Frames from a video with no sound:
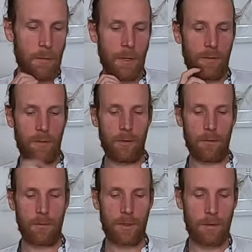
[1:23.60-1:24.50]

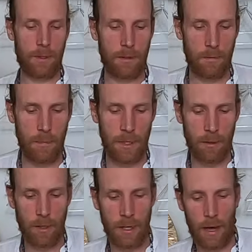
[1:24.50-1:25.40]
Beautiful. So it's
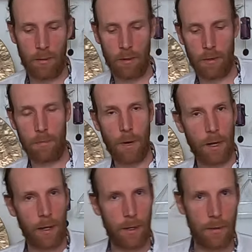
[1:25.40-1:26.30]
inner and outer
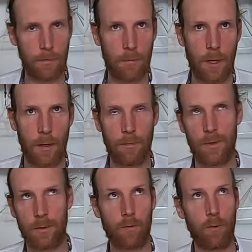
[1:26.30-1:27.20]
kumbhaka.
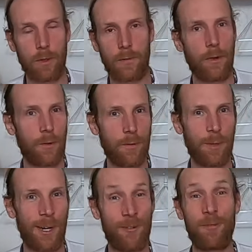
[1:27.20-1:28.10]
There's words for those,
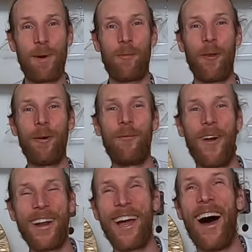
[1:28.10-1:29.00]
but I don't remember them
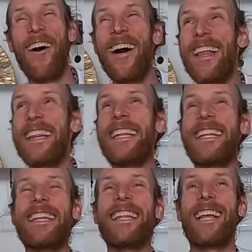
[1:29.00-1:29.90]
right now.
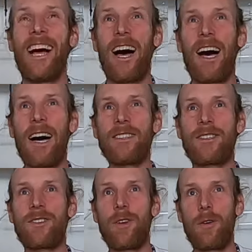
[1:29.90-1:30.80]

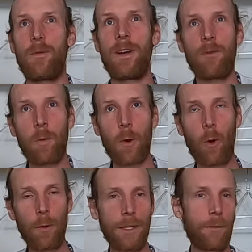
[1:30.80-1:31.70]
So whenever we're
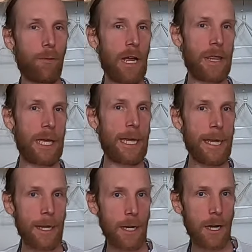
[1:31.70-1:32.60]
holding the breath
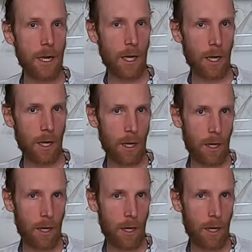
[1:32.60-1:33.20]
in,